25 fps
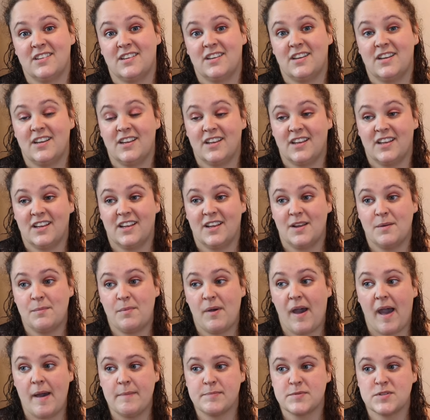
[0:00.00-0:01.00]

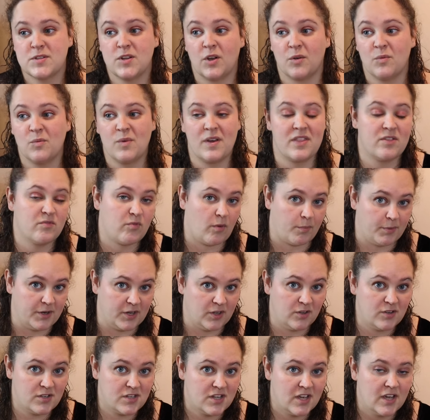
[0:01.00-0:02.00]
Perhaps not with Robin
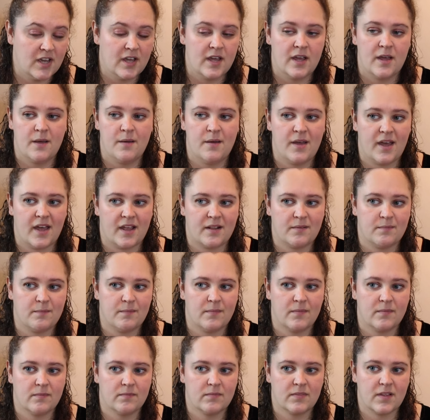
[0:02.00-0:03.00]
Hood,
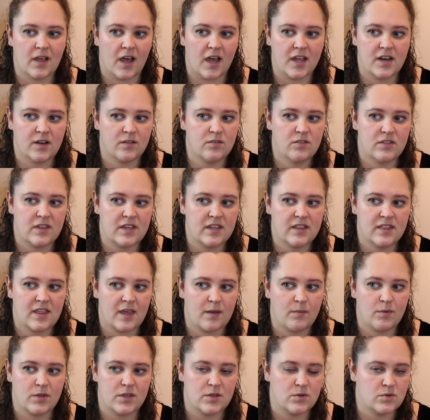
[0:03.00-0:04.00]
and I don't think
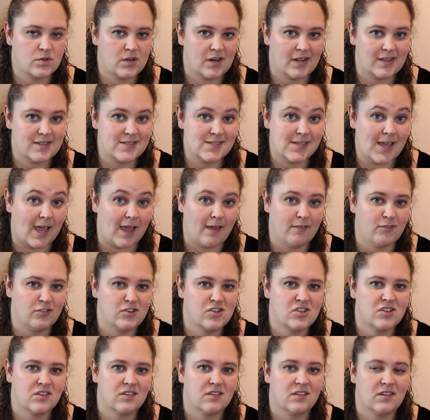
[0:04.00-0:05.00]
they were usually
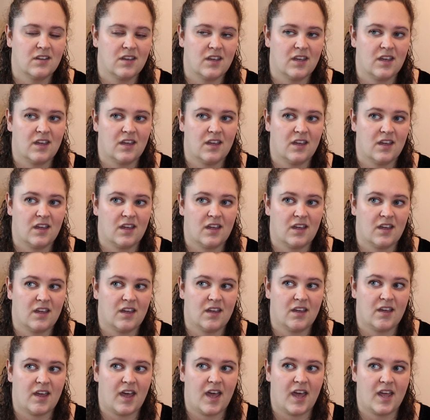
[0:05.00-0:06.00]
saved
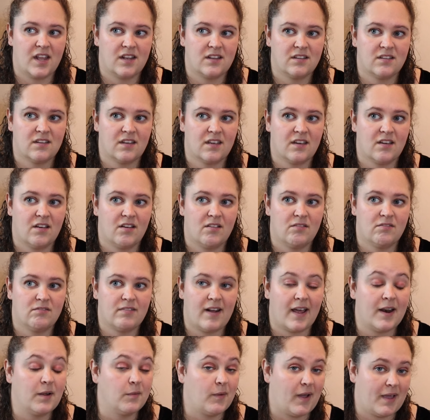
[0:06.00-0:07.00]
and
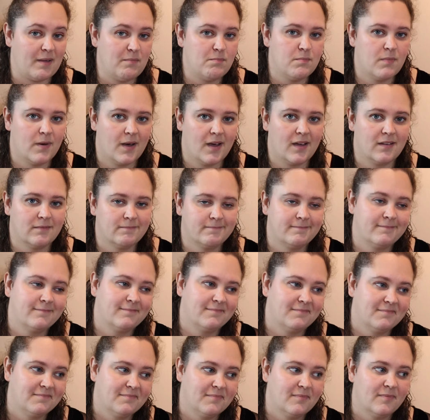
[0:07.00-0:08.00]
ran away, but
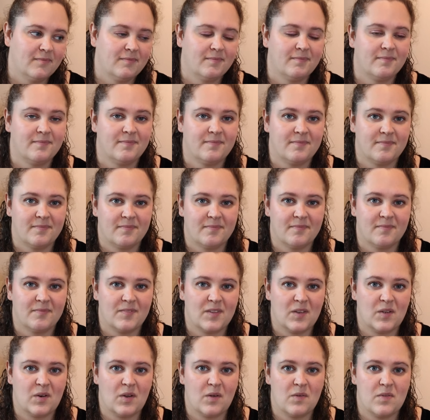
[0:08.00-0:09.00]

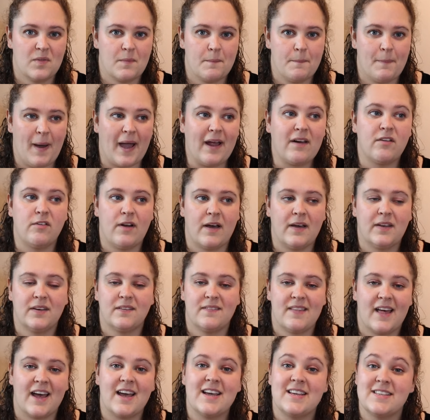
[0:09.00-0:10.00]
you know, the background
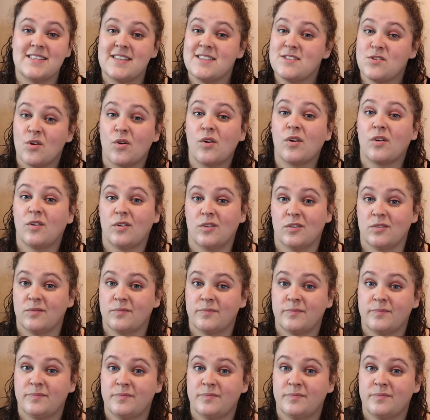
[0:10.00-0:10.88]
of that is historical.